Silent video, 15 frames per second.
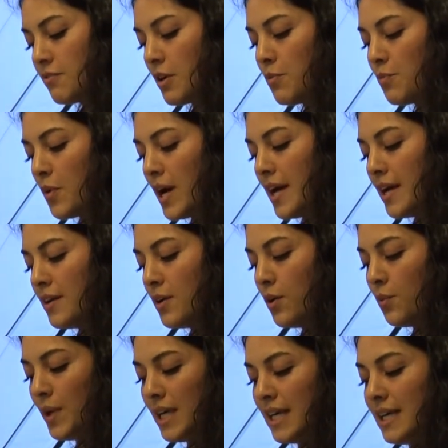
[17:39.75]
from when
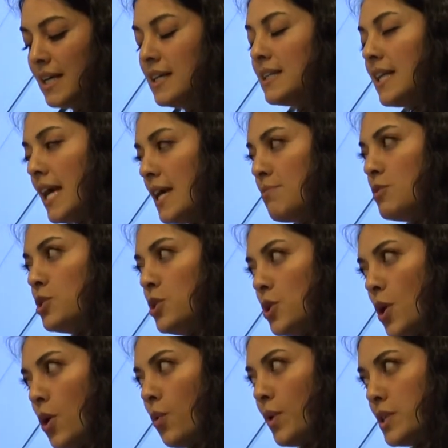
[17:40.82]
we can claim to
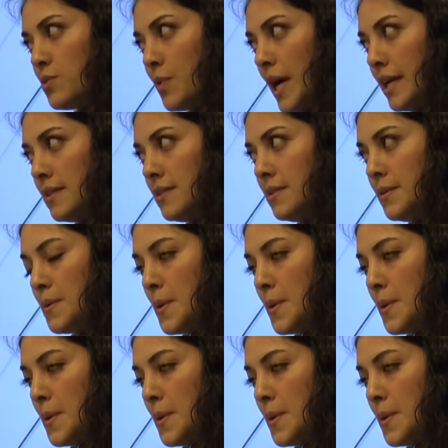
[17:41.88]
know what's right.